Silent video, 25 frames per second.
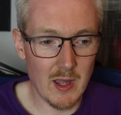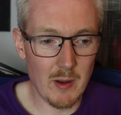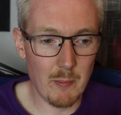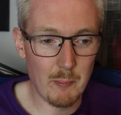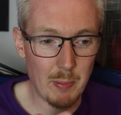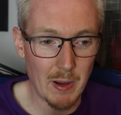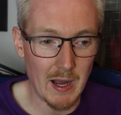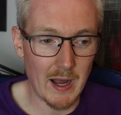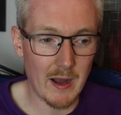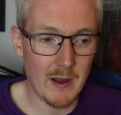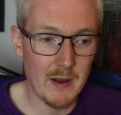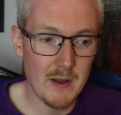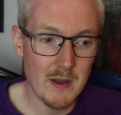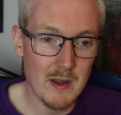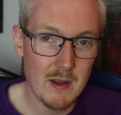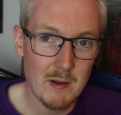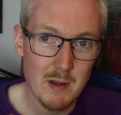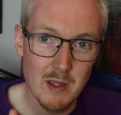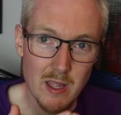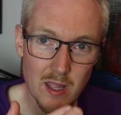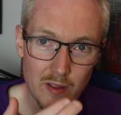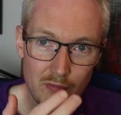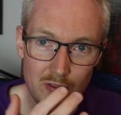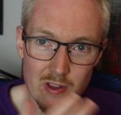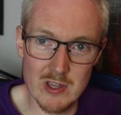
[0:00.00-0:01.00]
but
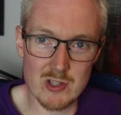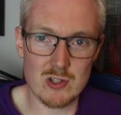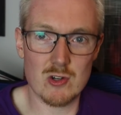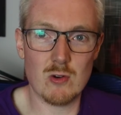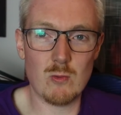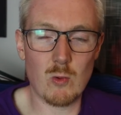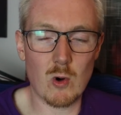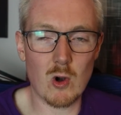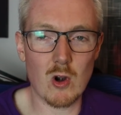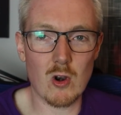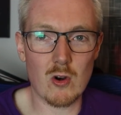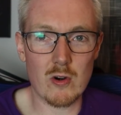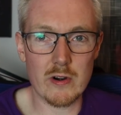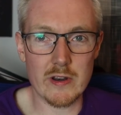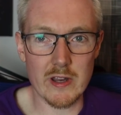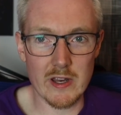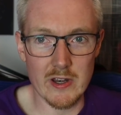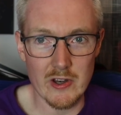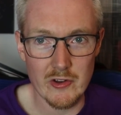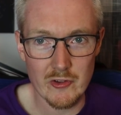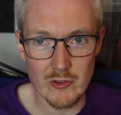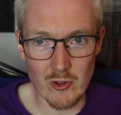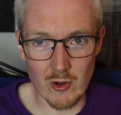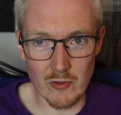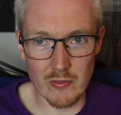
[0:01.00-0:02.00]
if he's your warlord
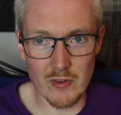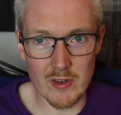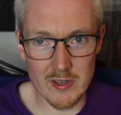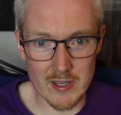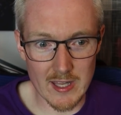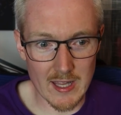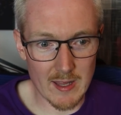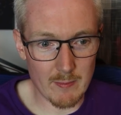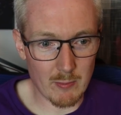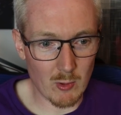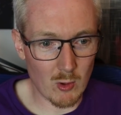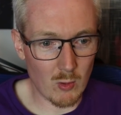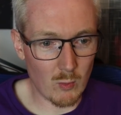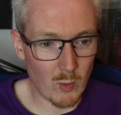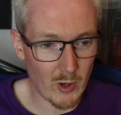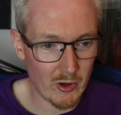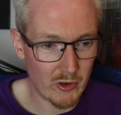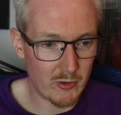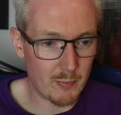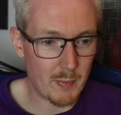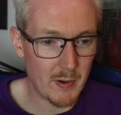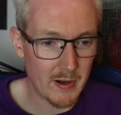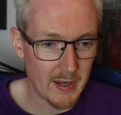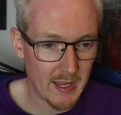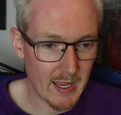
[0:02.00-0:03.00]
and he's on the table
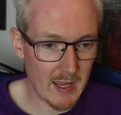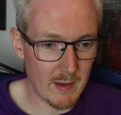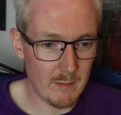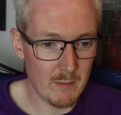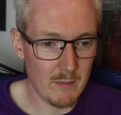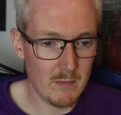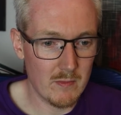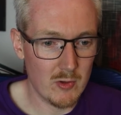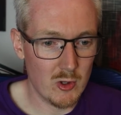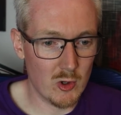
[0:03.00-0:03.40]
once per game,